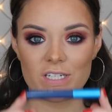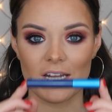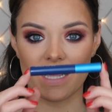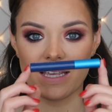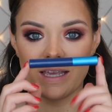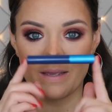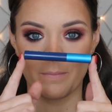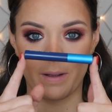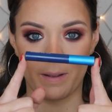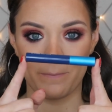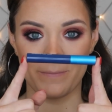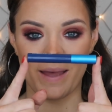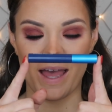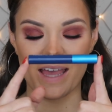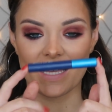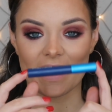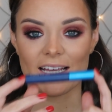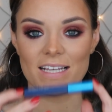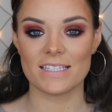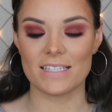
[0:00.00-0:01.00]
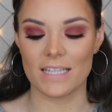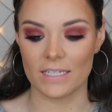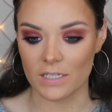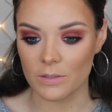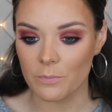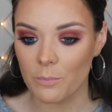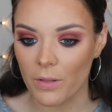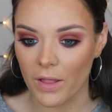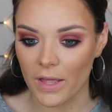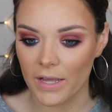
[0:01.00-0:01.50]
Taking my MAC
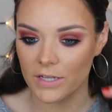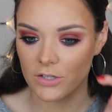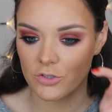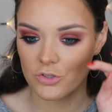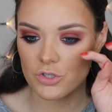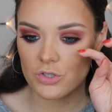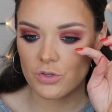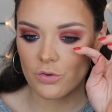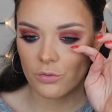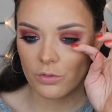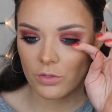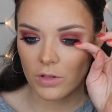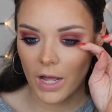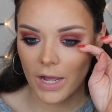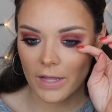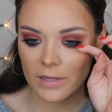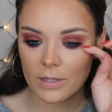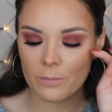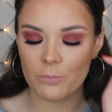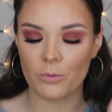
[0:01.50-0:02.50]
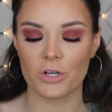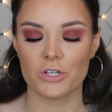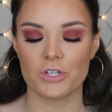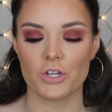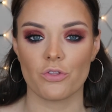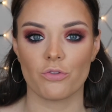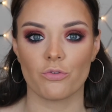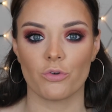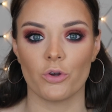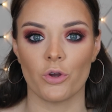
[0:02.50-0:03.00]
extended plate and just lightly
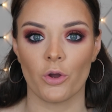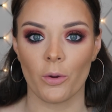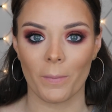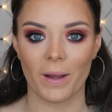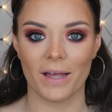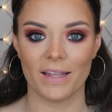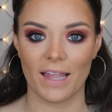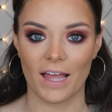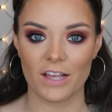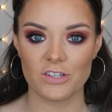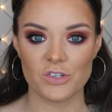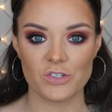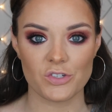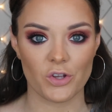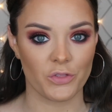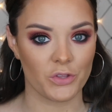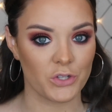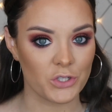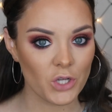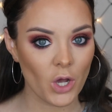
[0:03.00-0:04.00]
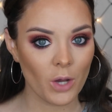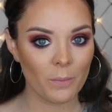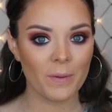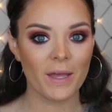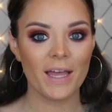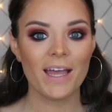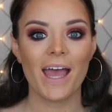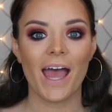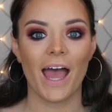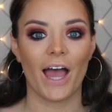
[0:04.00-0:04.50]
brushing through my lashes on the
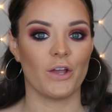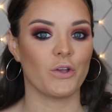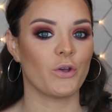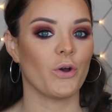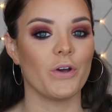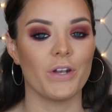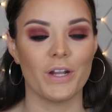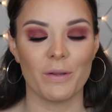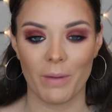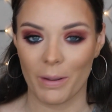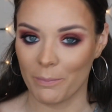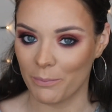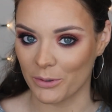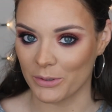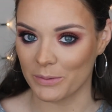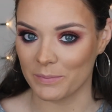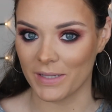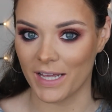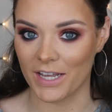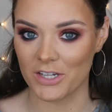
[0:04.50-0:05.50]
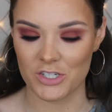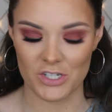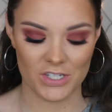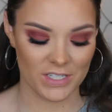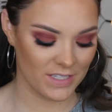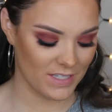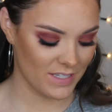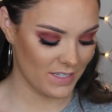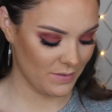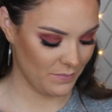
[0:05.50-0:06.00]
top and coating my bottom
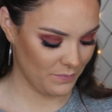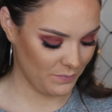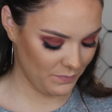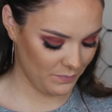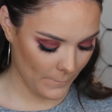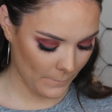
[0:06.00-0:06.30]
lashes.